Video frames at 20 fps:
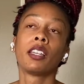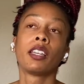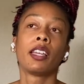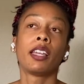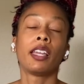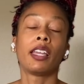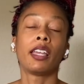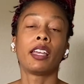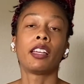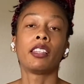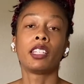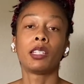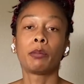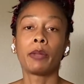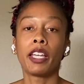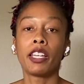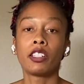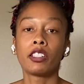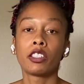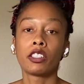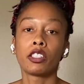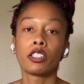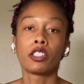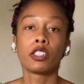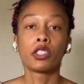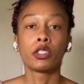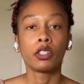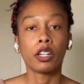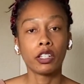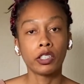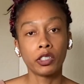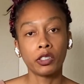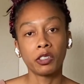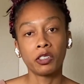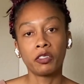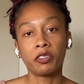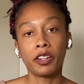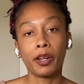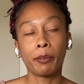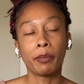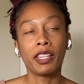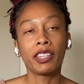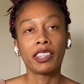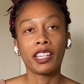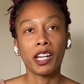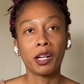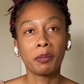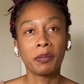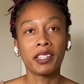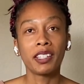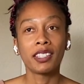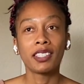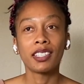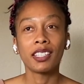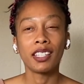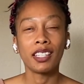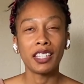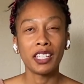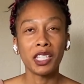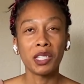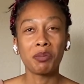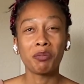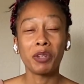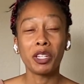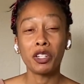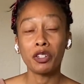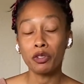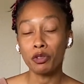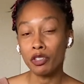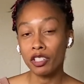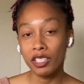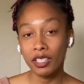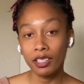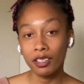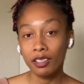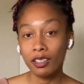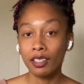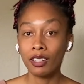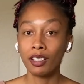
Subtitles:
and the major structural family therapist is Minuchin.